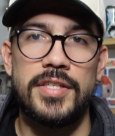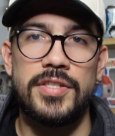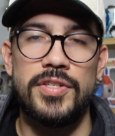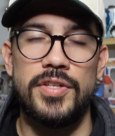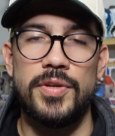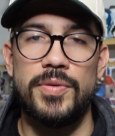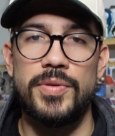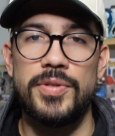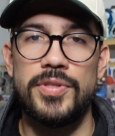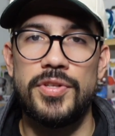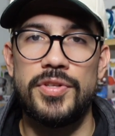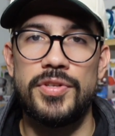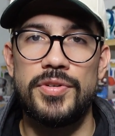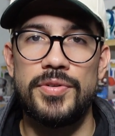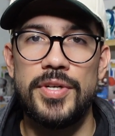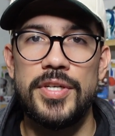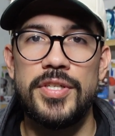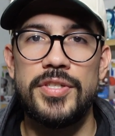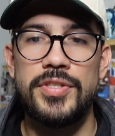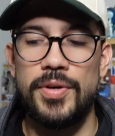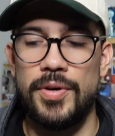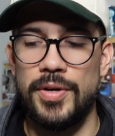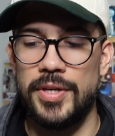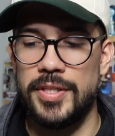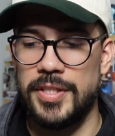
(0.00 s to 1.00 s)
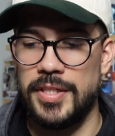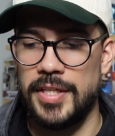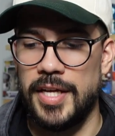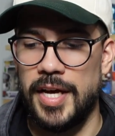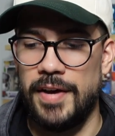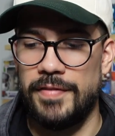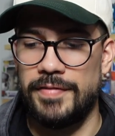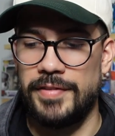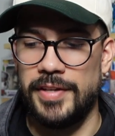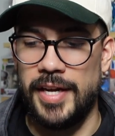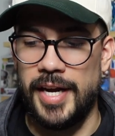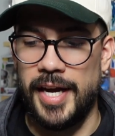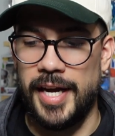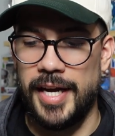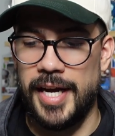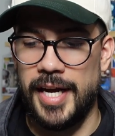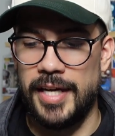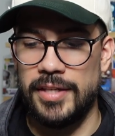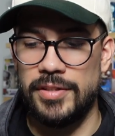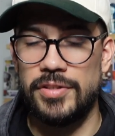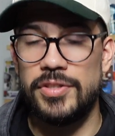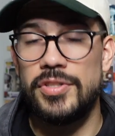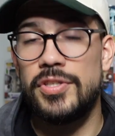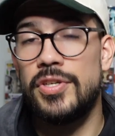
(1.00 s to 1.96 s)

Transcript: So there was 3 sodas left, and I got